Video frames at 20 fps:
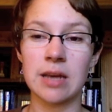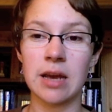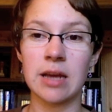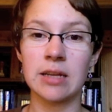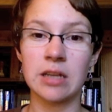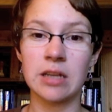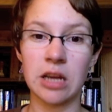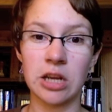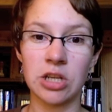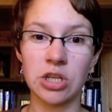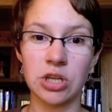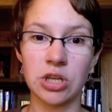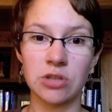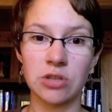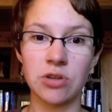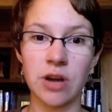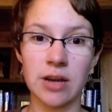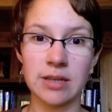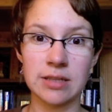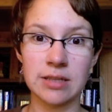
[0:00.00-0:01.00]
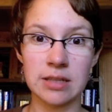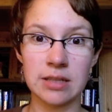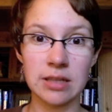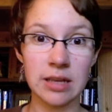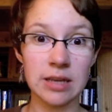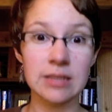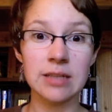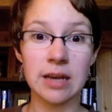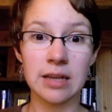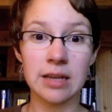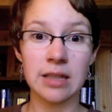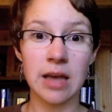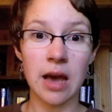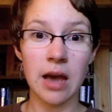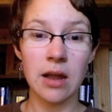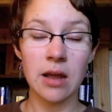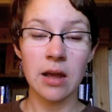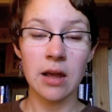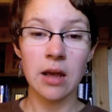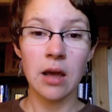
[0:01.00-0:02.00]
and teaching dress and things like
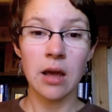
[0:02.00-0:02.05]
that.